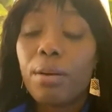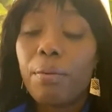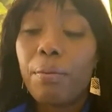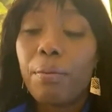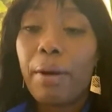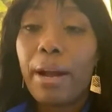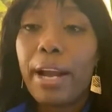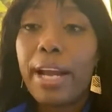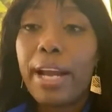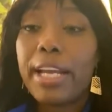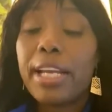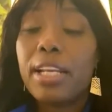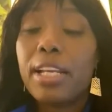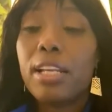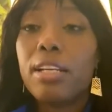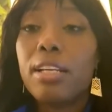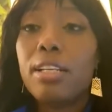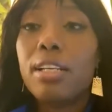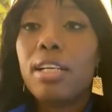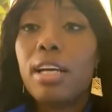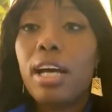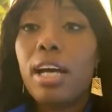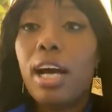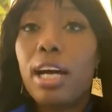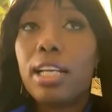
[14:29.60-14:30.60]
right?
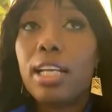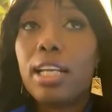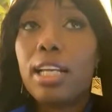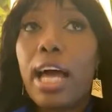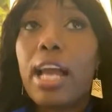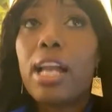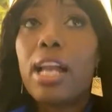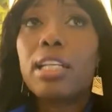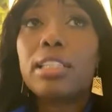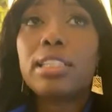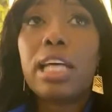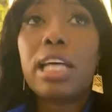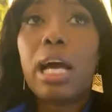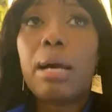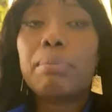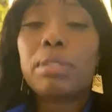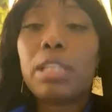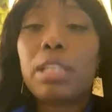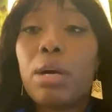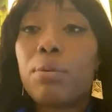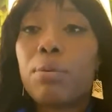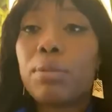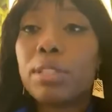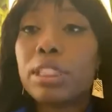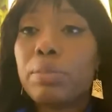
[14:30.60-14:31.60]
A lot of times
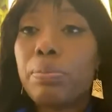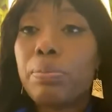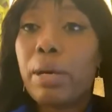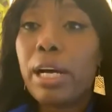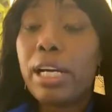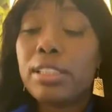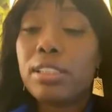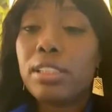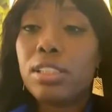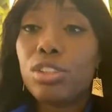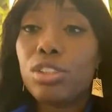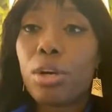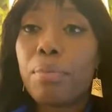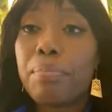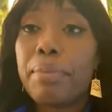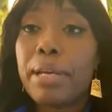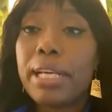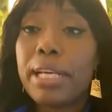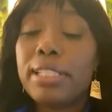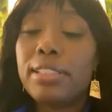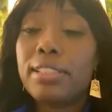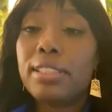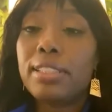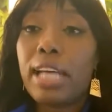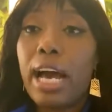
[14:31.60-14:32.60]
our responses are
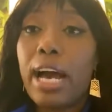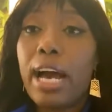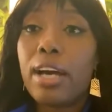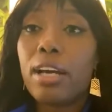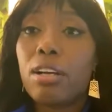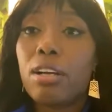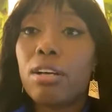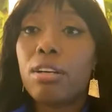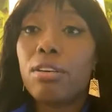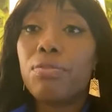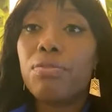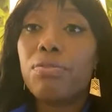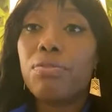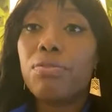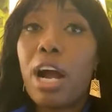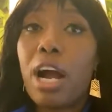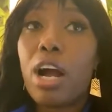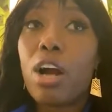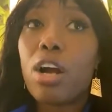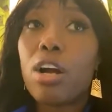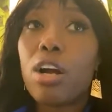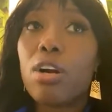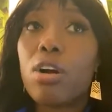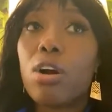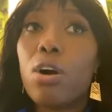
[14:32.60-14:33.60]
based out of
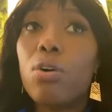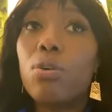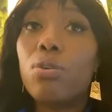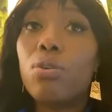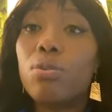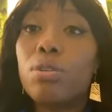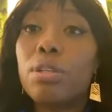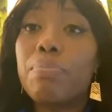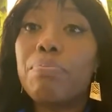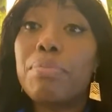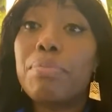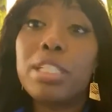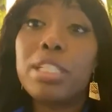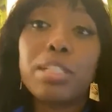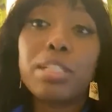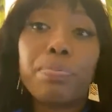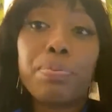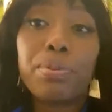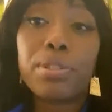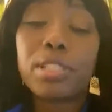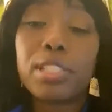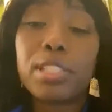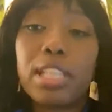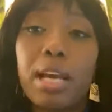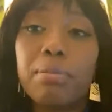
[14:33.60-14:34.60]
our own
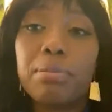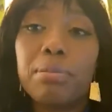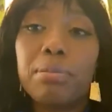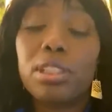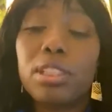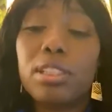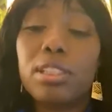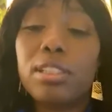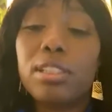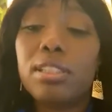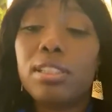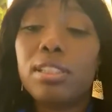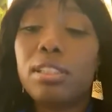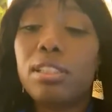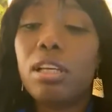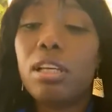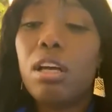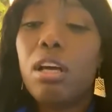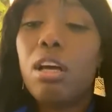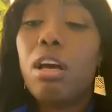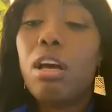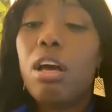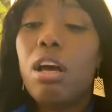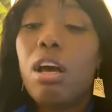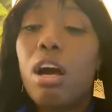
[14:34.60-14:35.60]
misperceptions
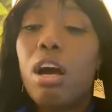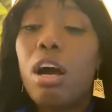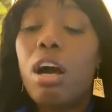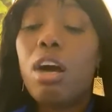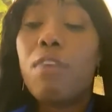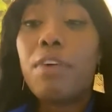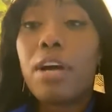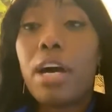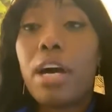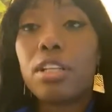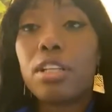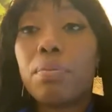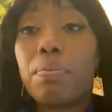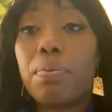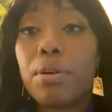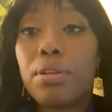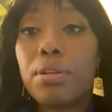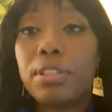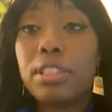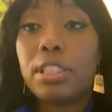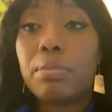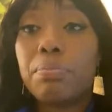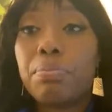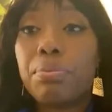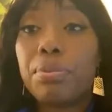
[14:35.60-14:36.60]
of how the
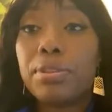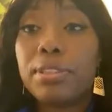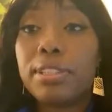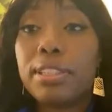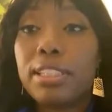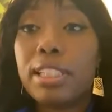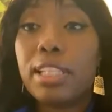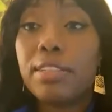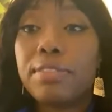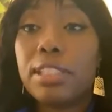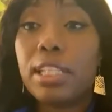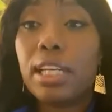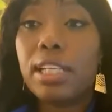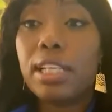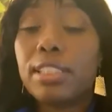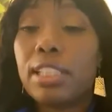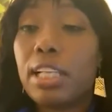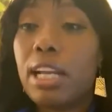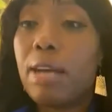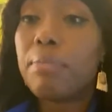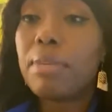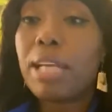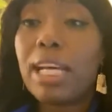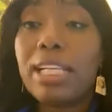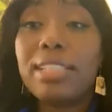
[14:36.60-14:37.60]
person perceives us.
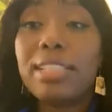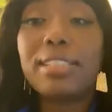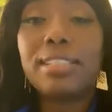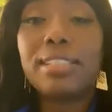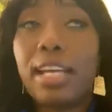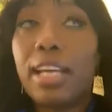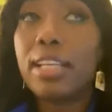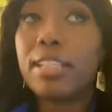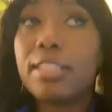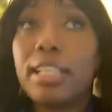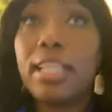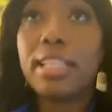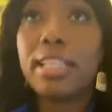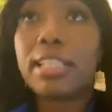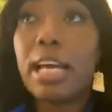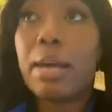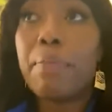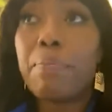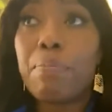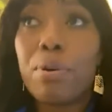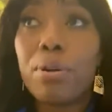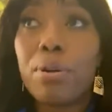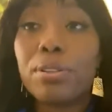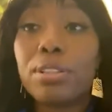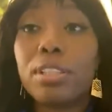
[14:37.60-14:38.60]
And I'm not saying that
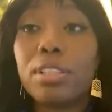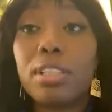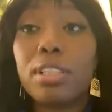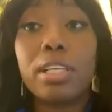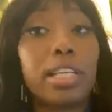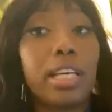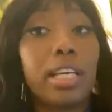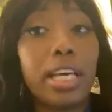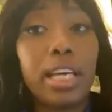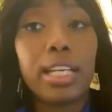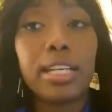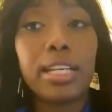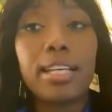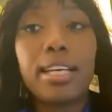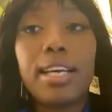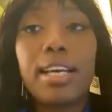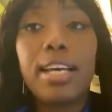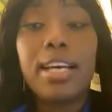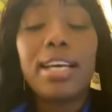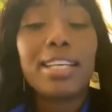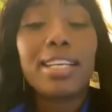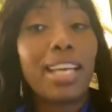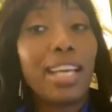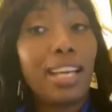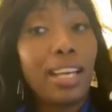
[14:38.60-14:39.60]
that person, again,
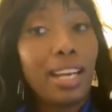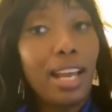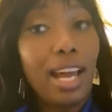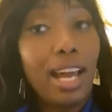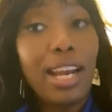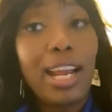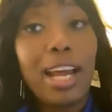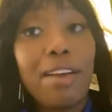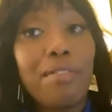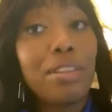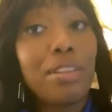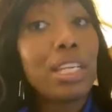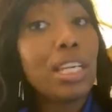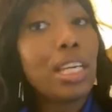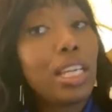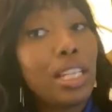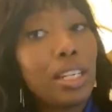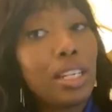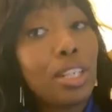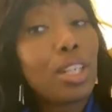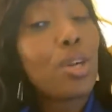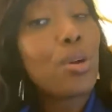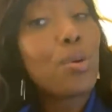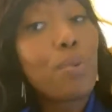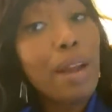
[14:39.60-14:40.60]
cannot have an
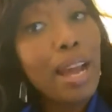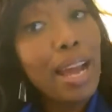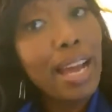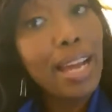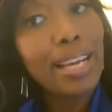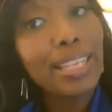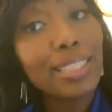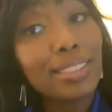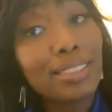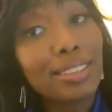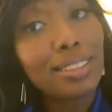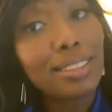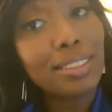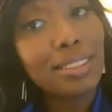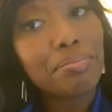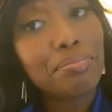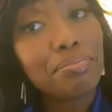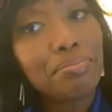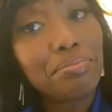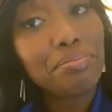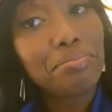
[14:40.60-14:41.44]
incorrect